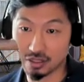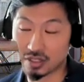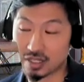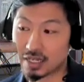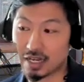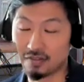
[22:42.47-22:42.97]
You
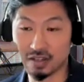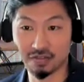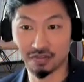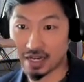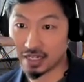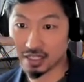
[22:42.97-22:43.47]
can have
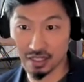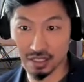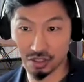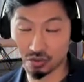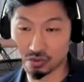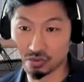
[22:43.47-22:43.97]
lymphatic
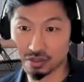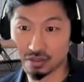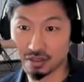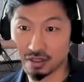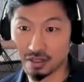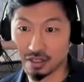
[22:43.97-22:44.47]
issues.
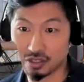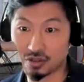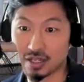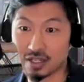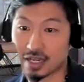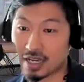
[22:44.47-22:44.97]
You
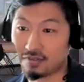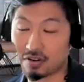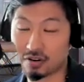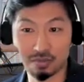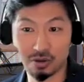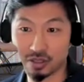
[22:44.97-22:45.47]
can have
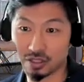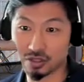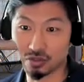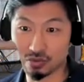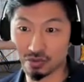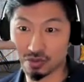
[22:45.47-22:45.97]
hormone
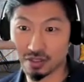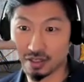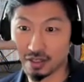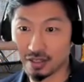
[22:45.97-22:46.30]
issues.